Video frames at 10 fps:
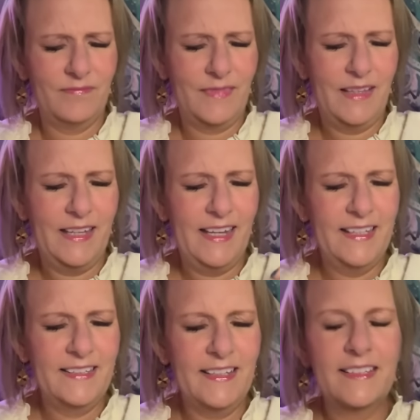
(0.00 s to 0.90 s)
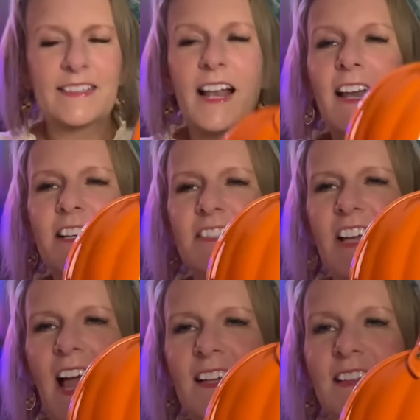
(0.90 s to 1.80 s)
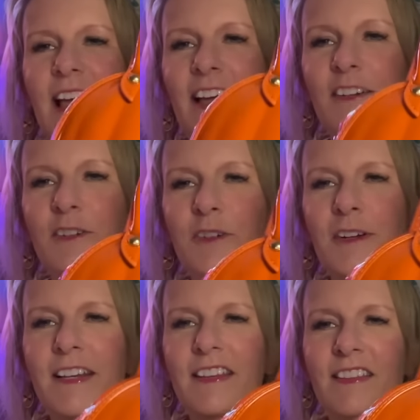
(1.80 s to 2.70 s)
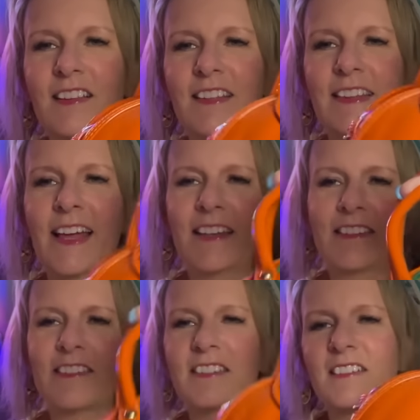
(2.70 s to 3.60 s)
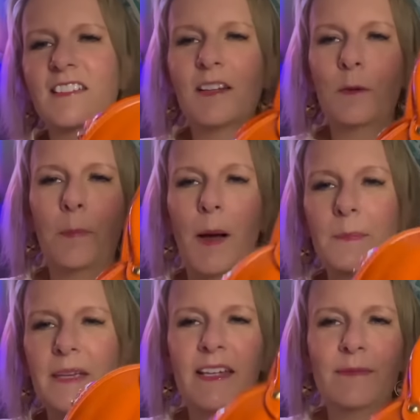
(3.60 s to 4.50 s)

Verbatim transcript: It is not a jack-o'-lantern or anything like that. It's just a little pumpkin.